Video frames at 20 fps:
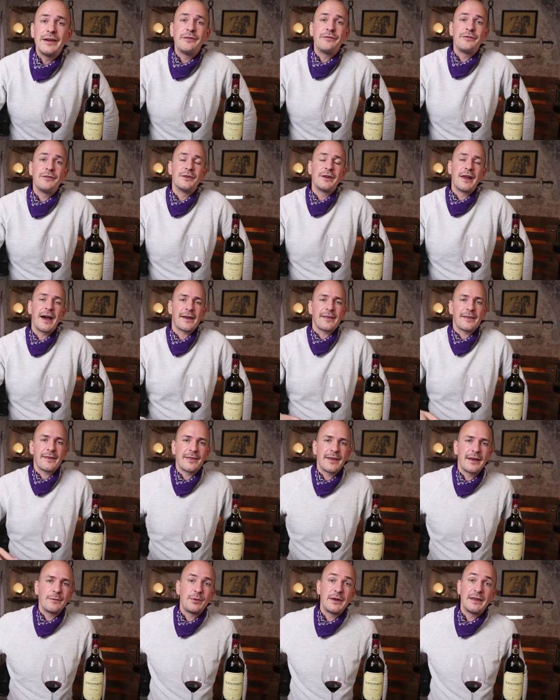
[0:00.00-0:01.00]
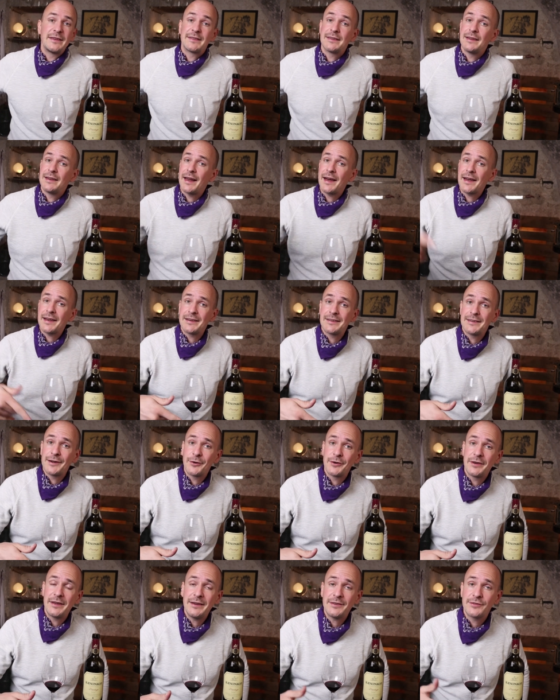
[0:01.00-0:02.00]
If you liked it, then please like it
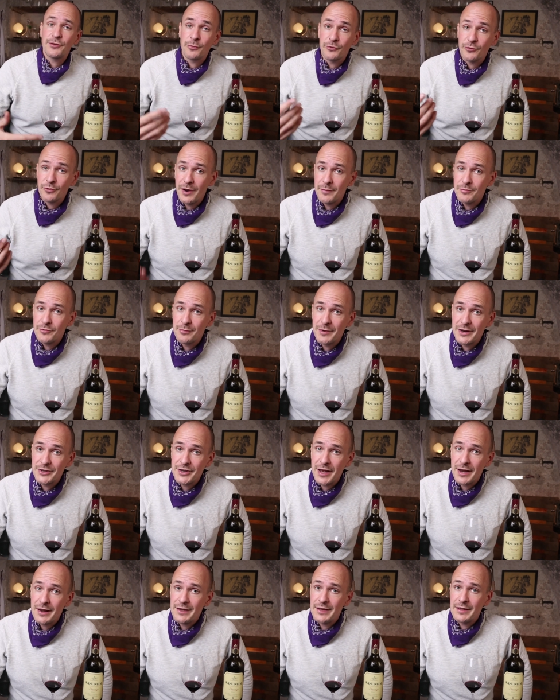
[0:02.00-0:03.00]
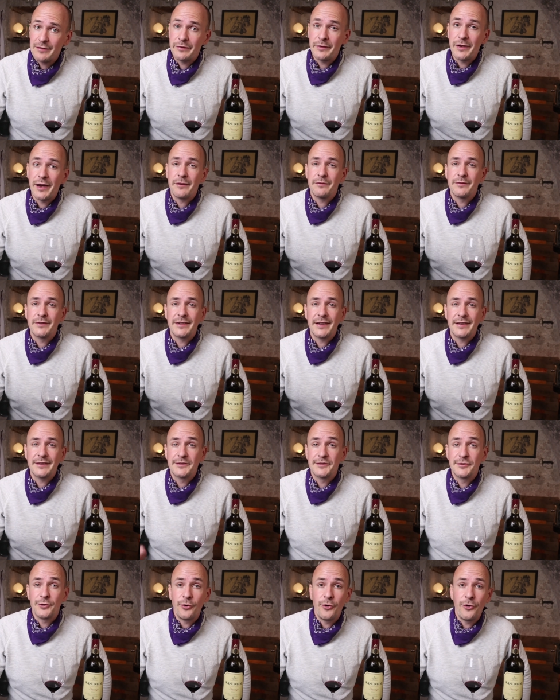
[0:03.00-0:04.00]
down here, subscribe to my channel if you haven't
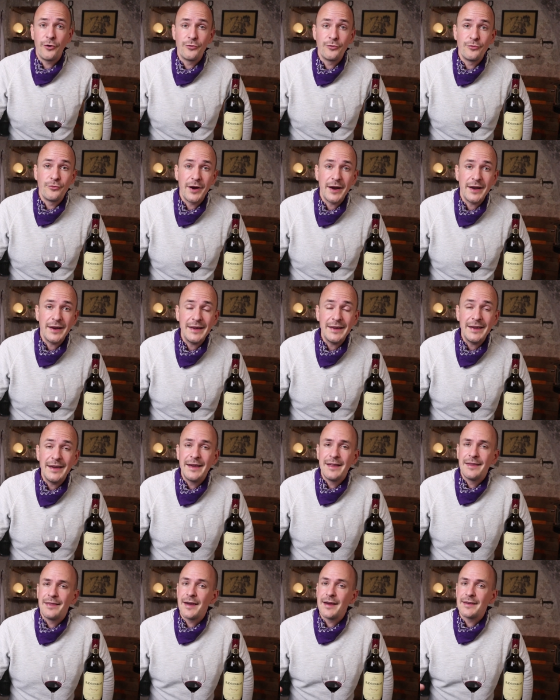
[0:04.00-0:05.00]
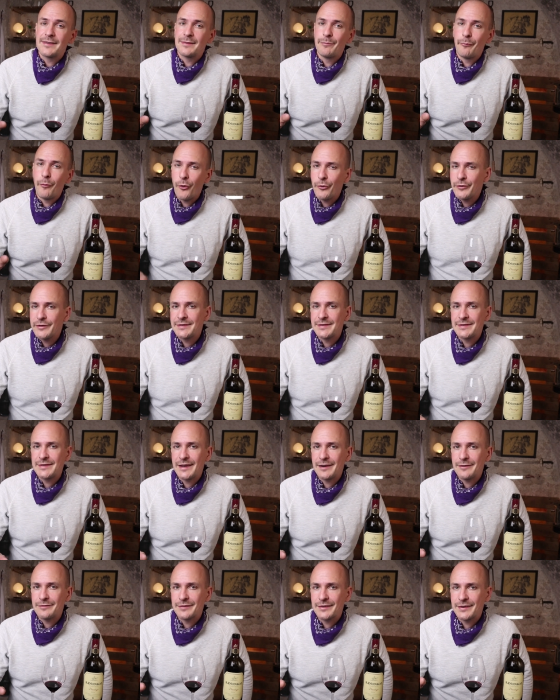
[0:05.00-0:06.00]
done so already. There's more
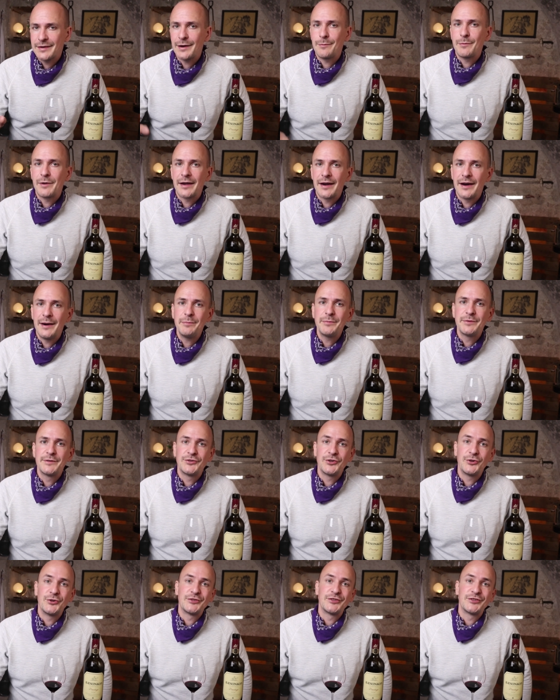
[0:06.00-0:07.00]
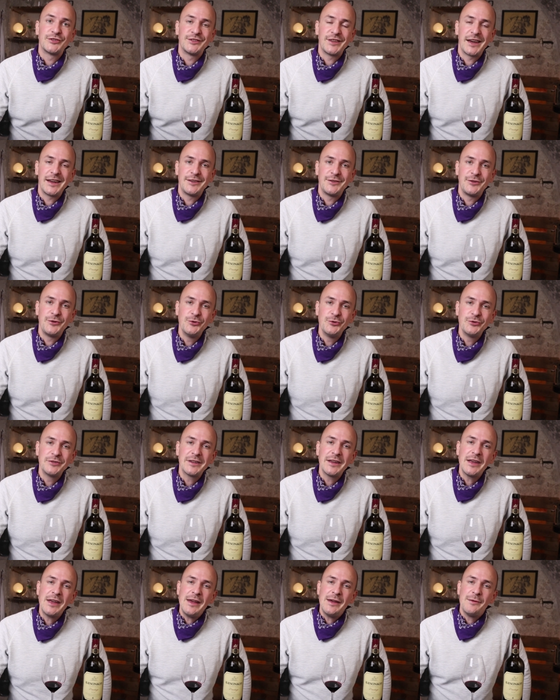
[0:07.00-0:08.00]
stuff coming up, so stay
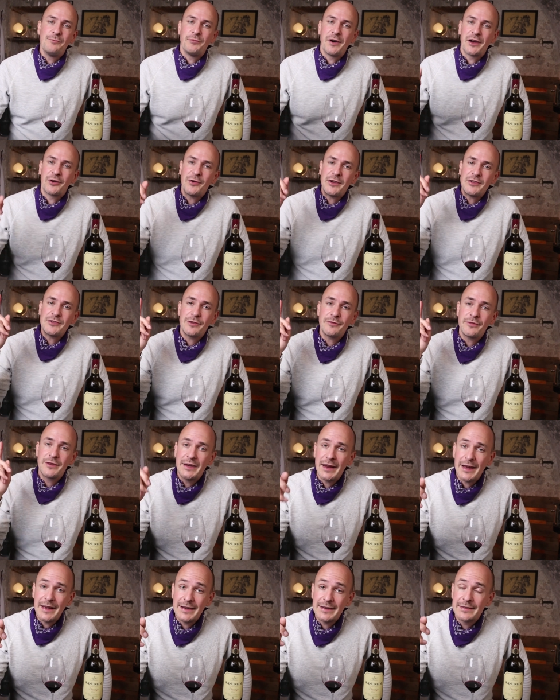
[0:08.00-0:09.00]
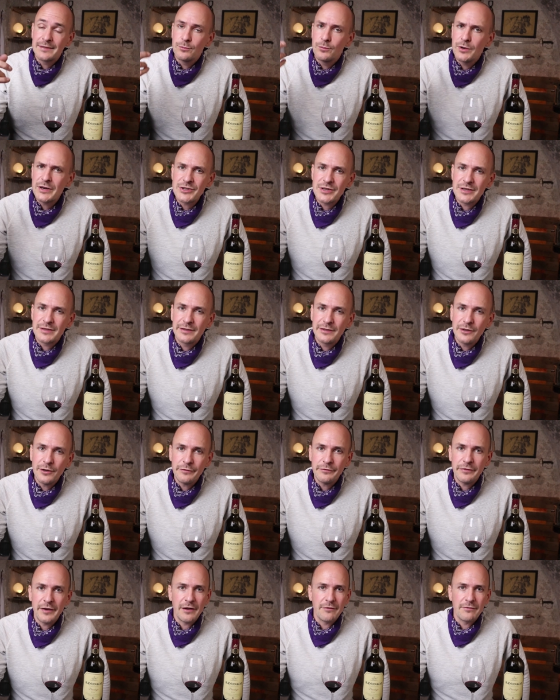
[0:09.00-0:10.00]
tuned. My question of the day is, which is
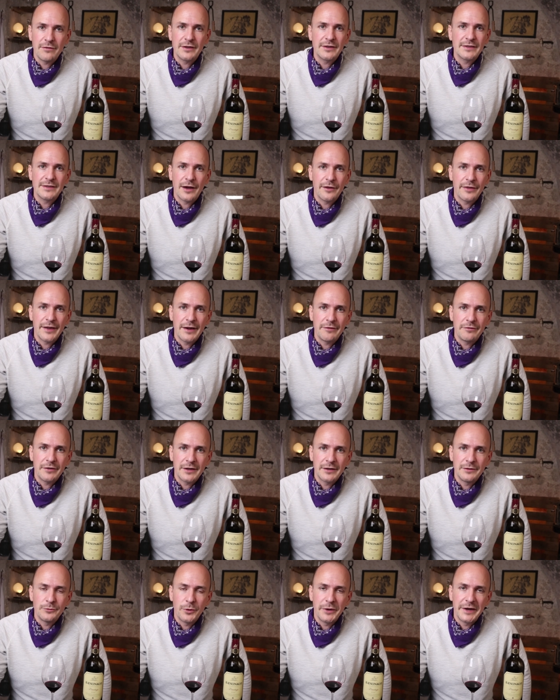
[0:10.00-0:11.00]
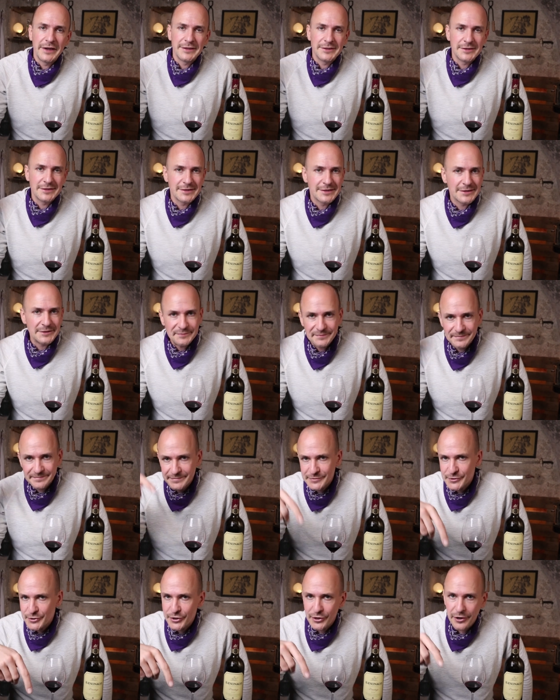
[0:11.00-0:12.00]
your favorite South African wine? Just
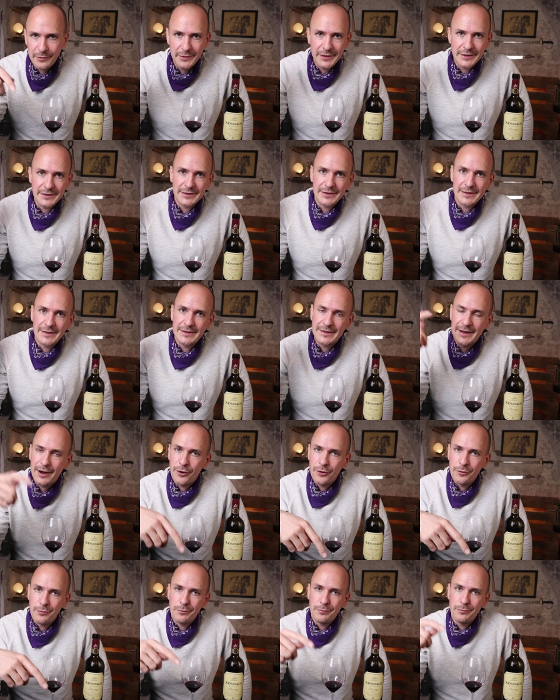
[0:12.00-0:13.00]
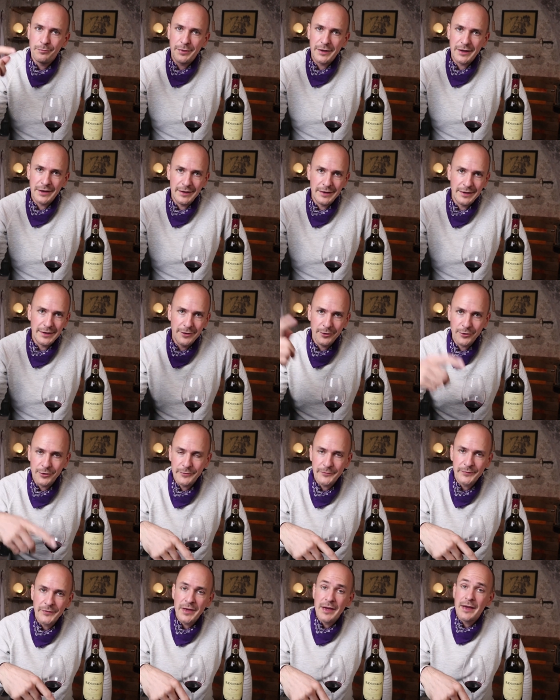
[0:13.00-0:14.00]
comment down
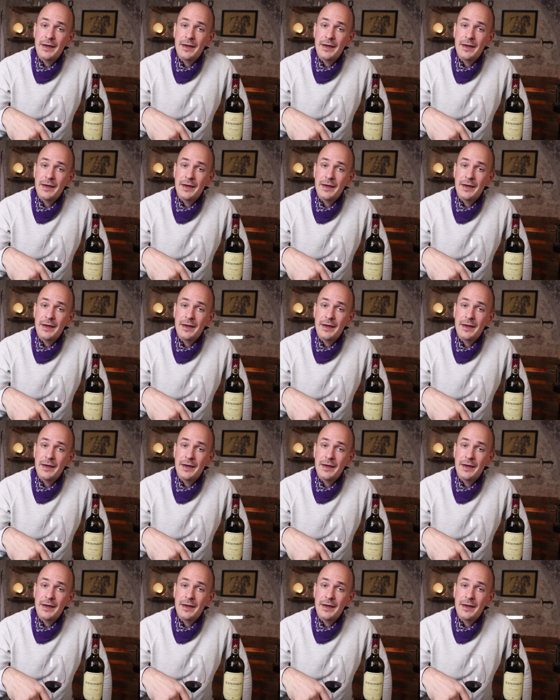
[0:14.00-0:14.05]
below.